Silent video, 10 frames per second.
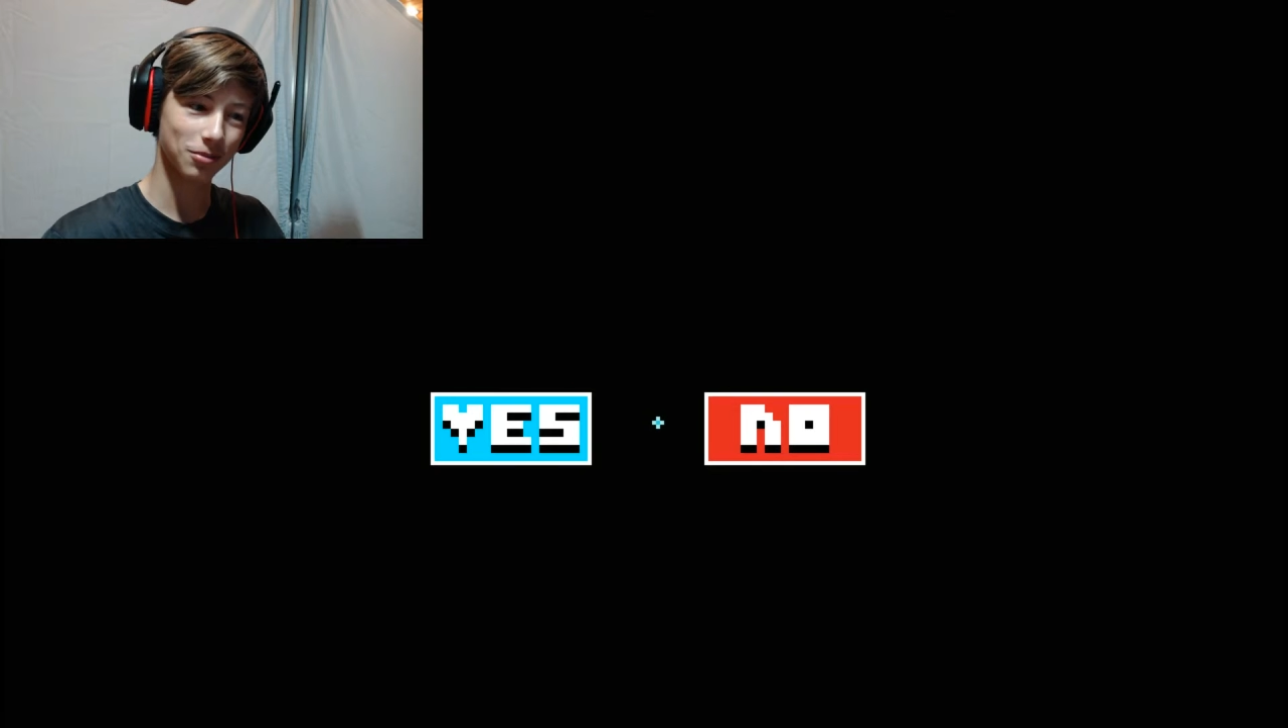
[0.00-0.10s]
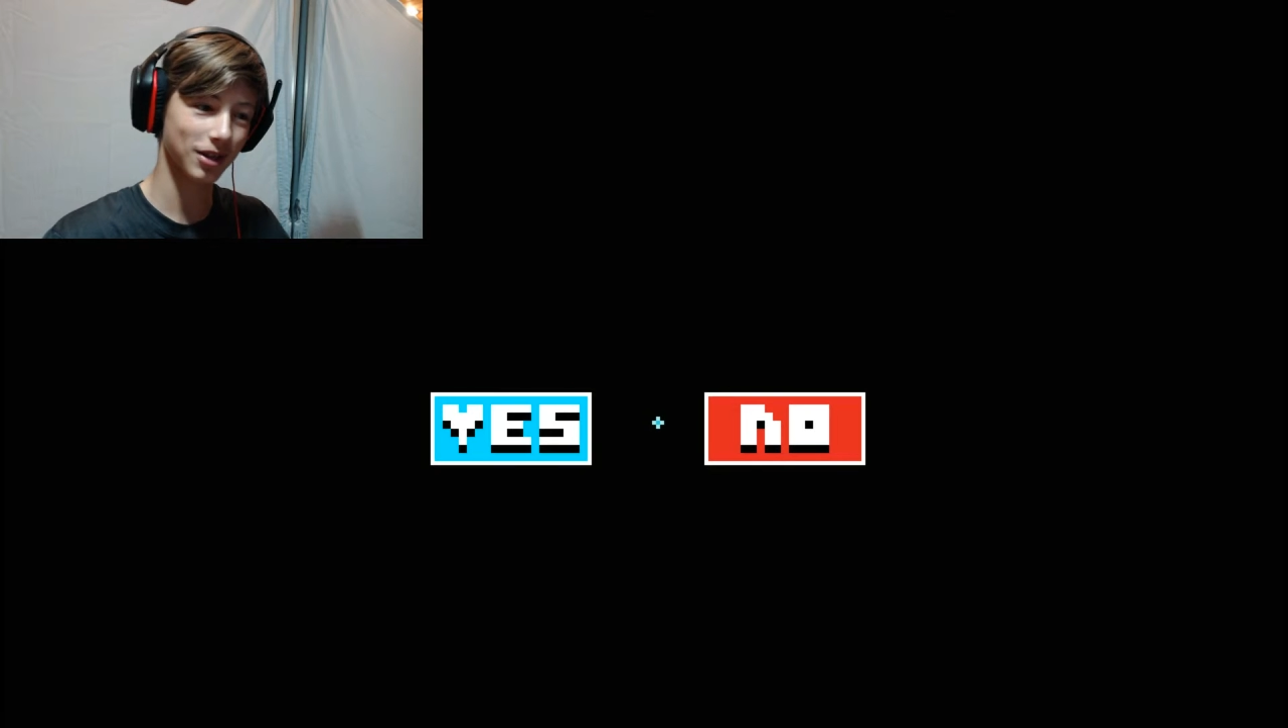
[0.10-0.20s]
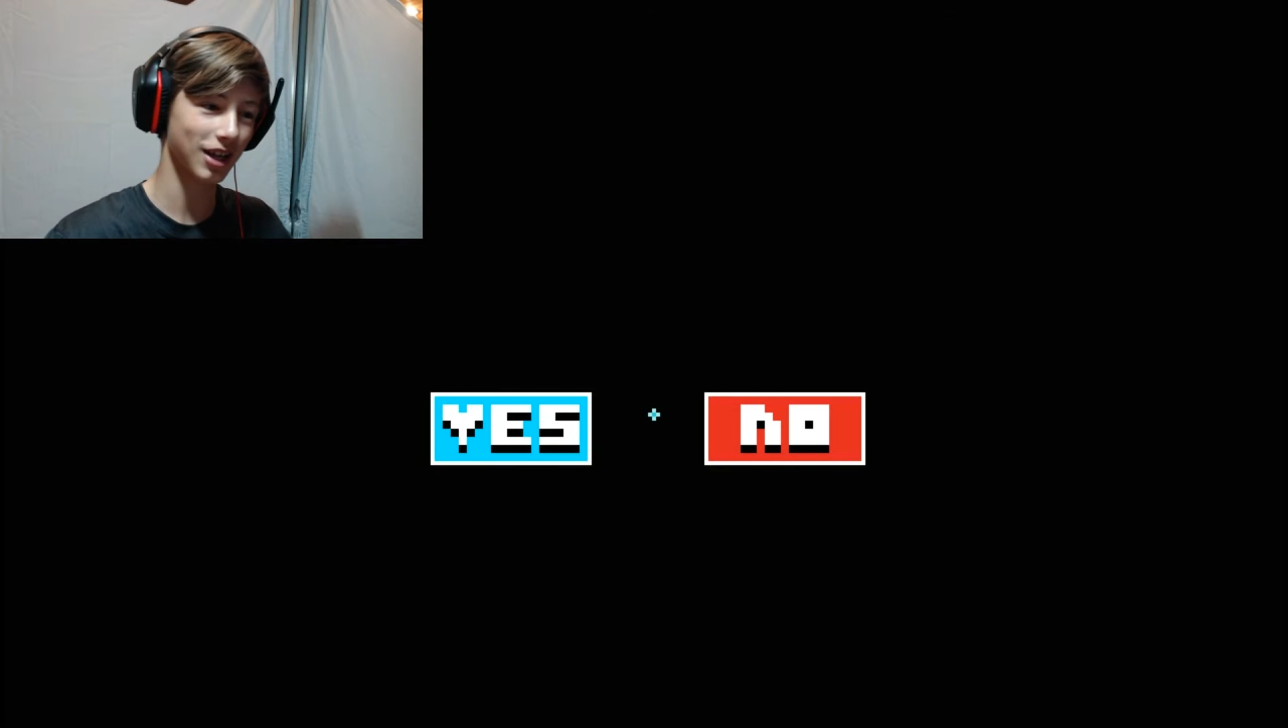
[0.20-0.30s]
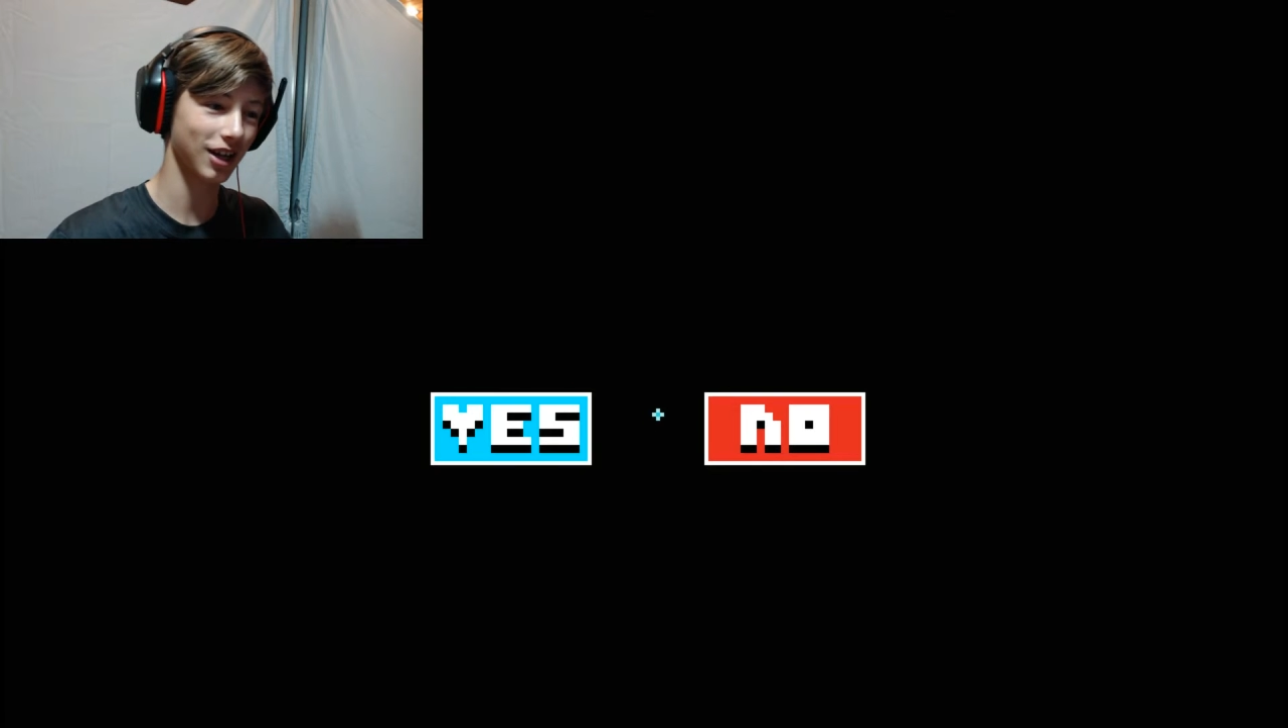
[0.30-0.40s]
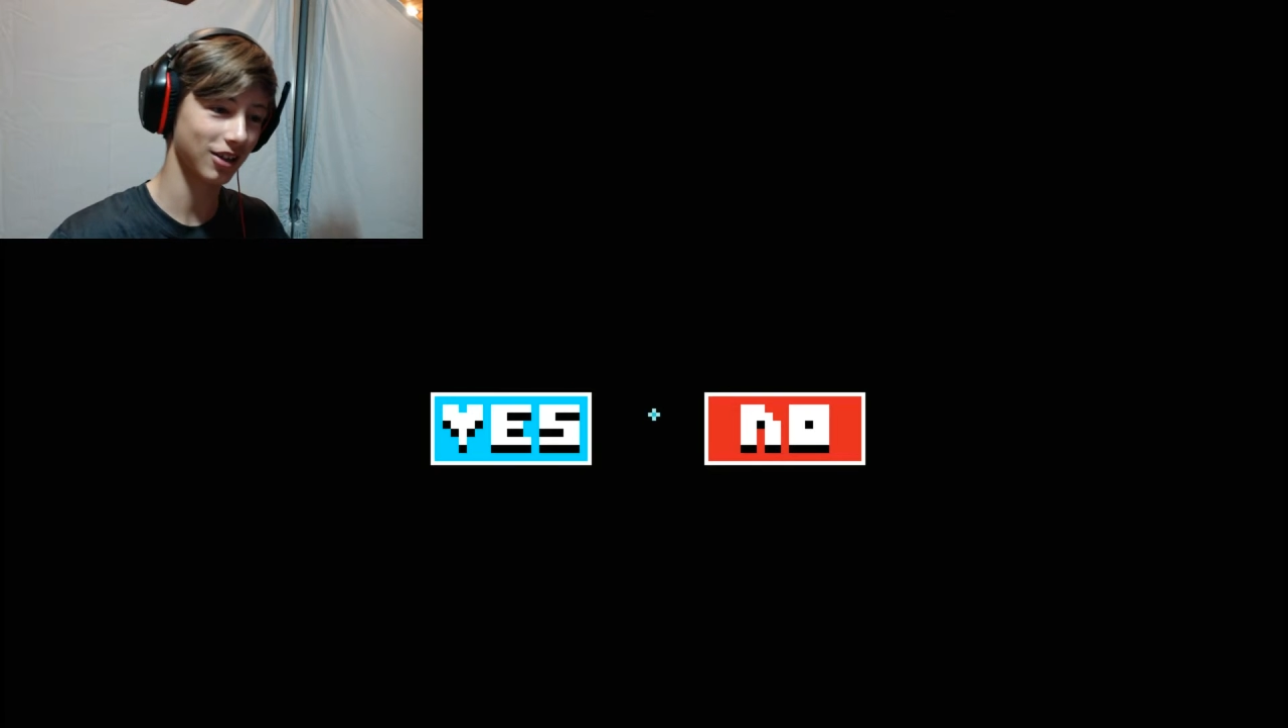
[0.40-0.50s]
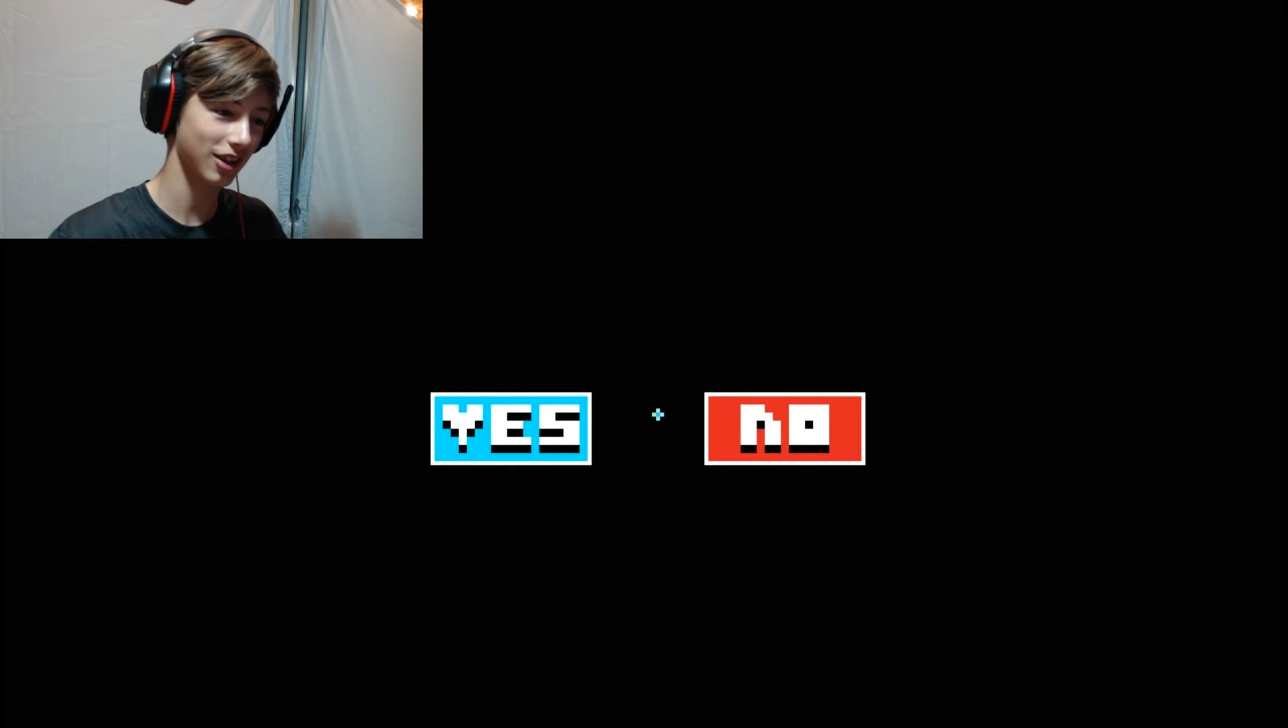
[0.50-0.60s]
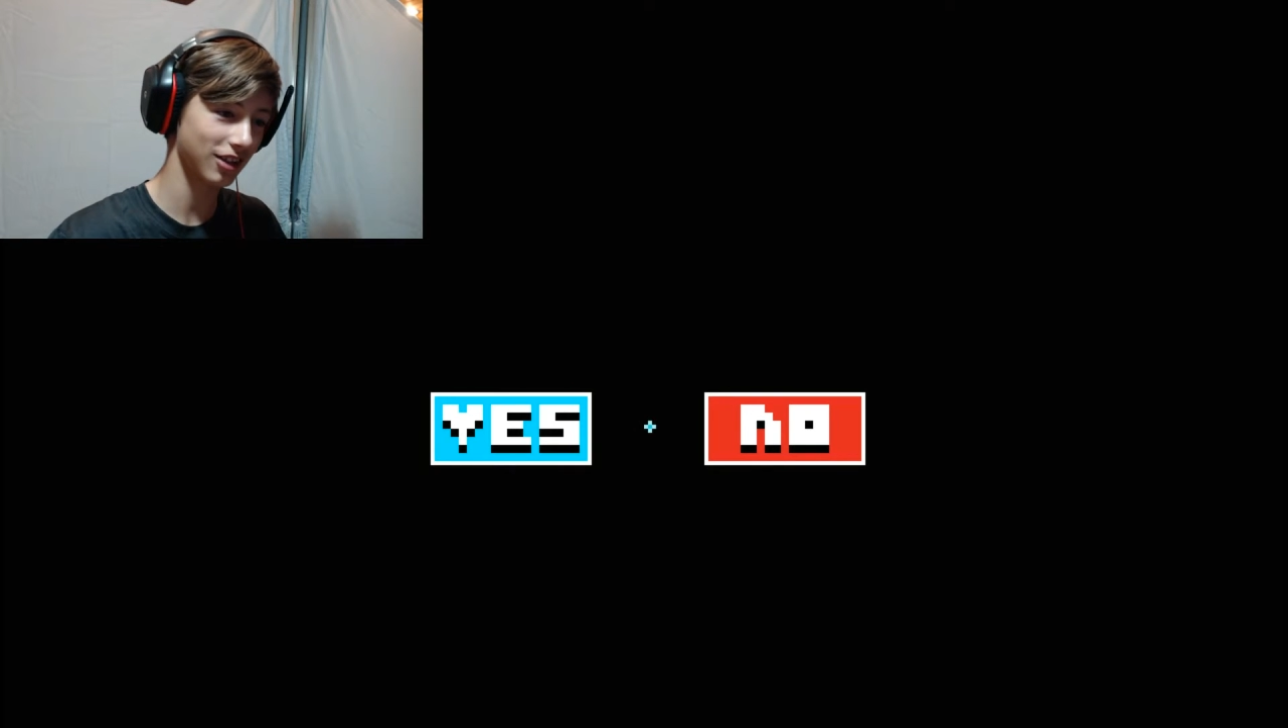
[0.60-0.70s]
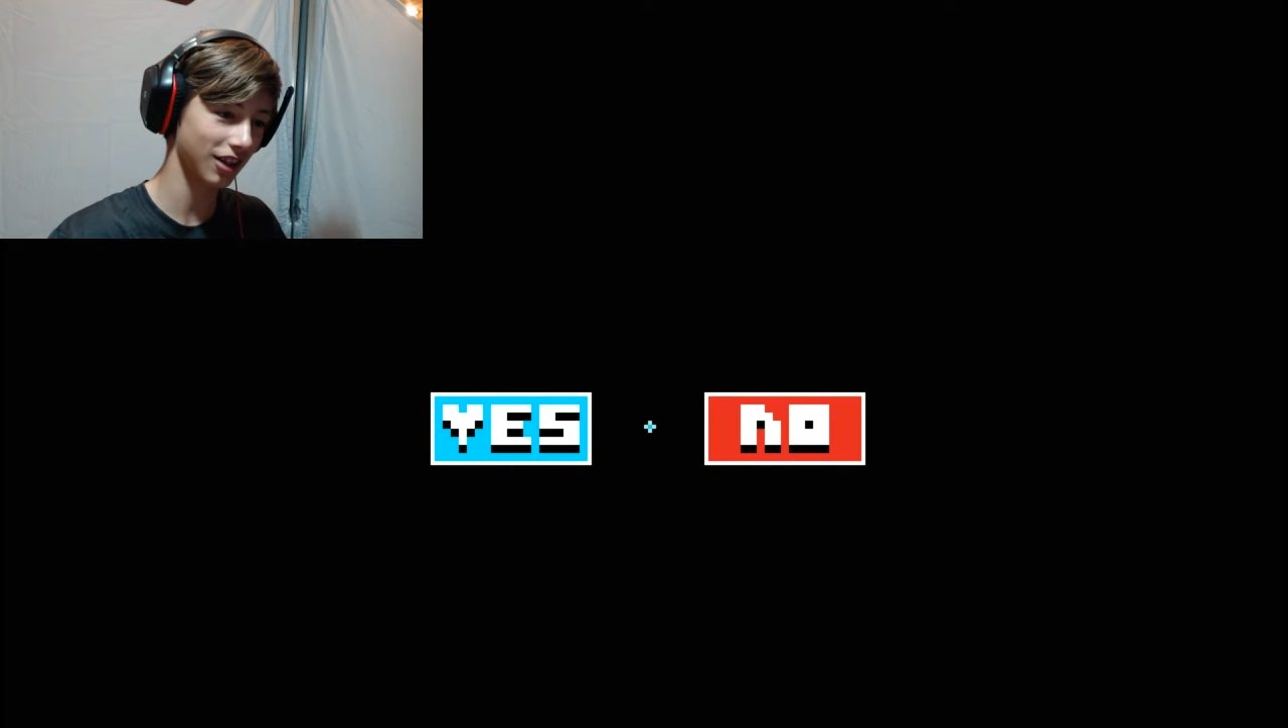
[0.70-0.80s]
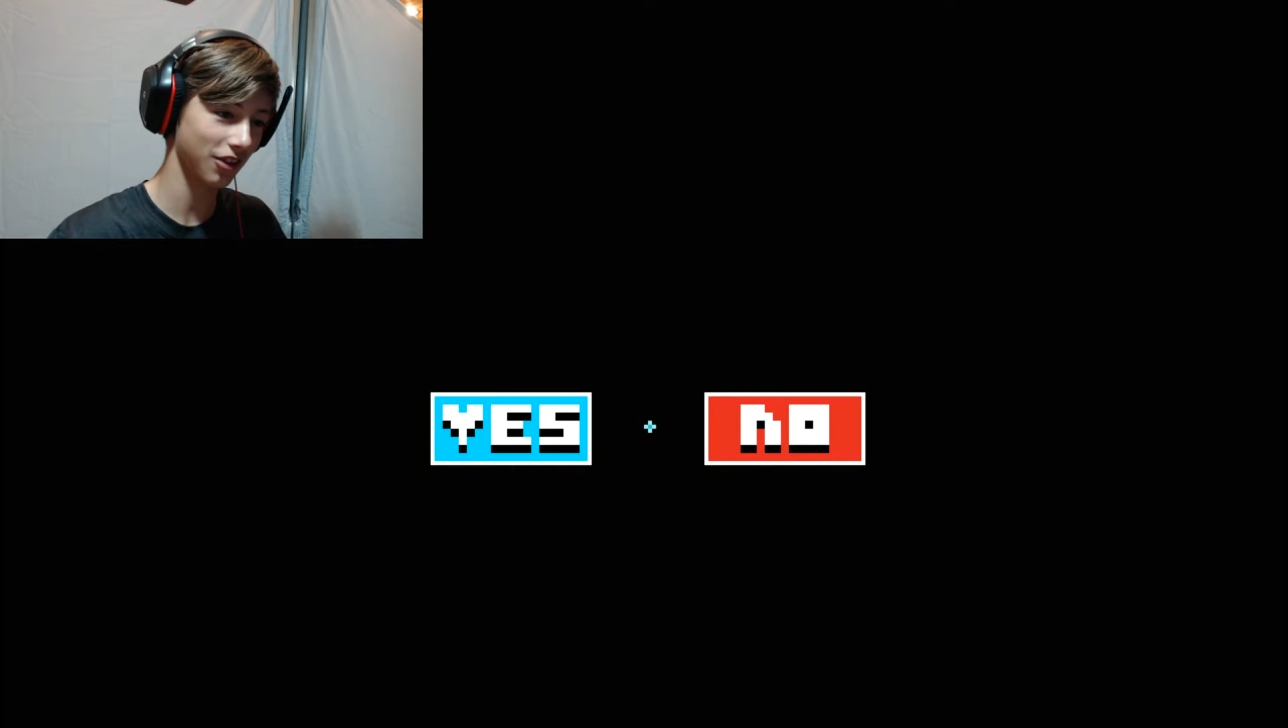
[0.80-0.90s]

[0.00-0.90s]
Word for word: because he said